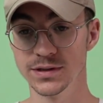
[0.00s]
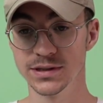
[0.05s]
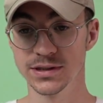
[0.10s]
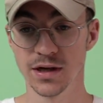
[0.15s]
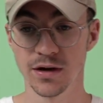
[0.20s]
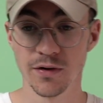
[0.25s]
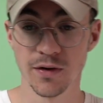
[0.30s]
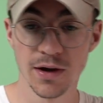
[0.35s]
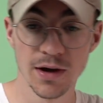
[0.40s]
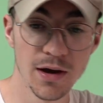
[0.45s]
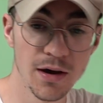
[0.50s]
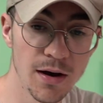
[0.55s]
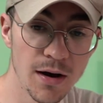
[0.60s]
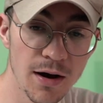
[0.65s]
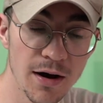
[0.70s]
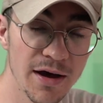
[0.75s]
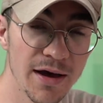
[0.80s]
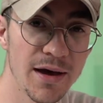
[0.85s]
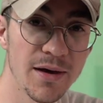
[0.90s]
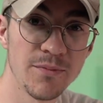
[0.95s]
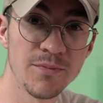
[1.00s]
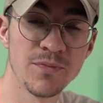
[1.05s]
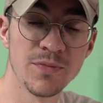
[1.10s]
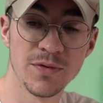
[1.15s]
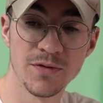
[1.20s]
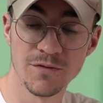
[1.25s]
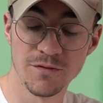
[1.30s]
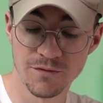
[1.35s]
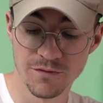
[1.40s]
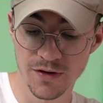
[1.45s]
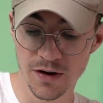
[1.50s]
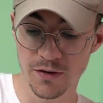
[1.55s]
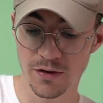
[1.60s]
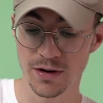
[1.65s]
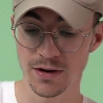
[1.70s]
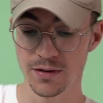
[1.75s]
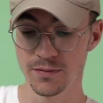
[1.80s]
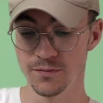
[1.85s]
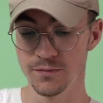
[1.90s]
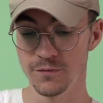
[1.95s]
So I am
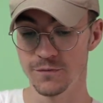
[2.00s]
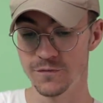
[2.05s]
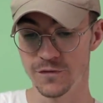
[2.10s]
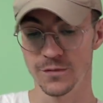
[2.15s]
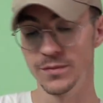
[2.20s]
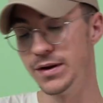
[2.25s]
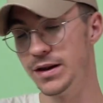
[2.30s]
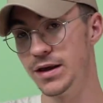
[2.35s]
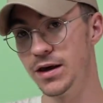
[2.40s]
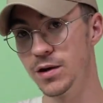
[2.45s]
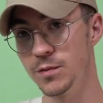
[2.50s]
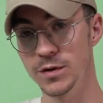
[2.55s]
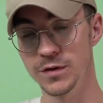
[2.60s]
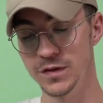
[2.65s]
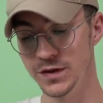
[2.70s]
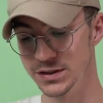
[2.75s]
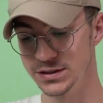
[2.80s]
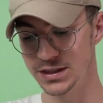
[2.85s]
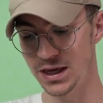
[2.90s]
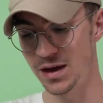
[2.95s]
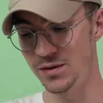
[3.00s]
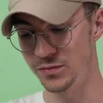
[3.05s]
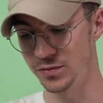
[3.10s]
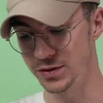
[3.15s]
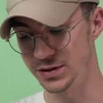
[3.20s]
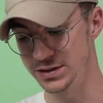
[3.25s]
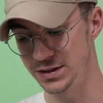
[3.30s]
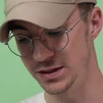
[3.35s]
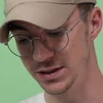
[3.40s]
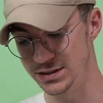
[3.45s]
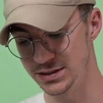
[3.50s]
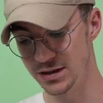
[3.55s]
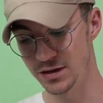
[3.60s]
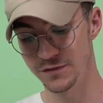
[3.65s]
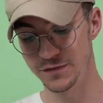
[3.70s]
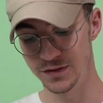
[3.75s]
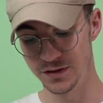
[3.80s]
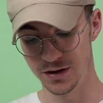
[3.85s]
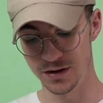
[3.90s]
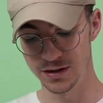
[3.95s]
very familiar with these Game Boys, and there's
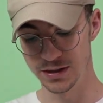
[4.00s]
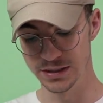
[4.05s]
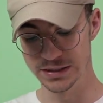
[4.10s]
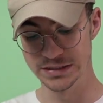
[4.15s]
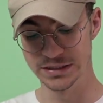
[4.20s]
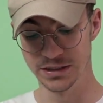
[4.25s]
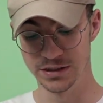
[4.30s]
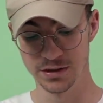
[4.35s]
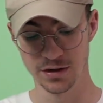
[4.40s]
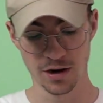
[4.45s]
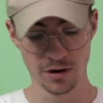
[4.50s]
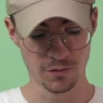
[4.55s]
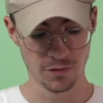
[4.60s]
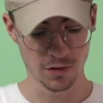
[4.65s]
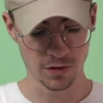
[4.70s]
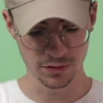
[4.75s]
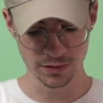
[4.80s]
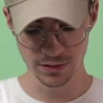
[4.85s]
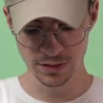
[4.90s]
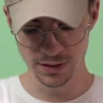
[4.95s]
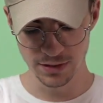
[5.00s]
nothing that is going to go wrong.